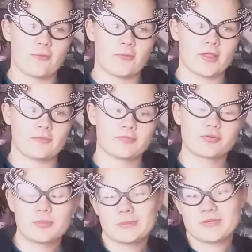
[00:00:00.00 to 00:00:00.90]
will
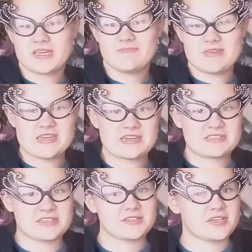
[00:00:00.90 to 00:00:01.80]
probably be
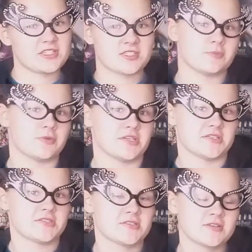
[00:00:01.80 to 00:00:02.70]
considered as
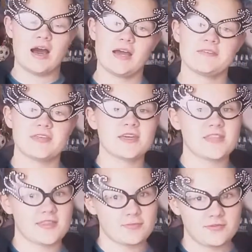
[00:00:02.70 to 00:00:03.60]
spoilers. I think
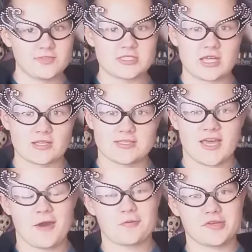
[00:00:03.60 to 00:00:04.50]
that the movie starts out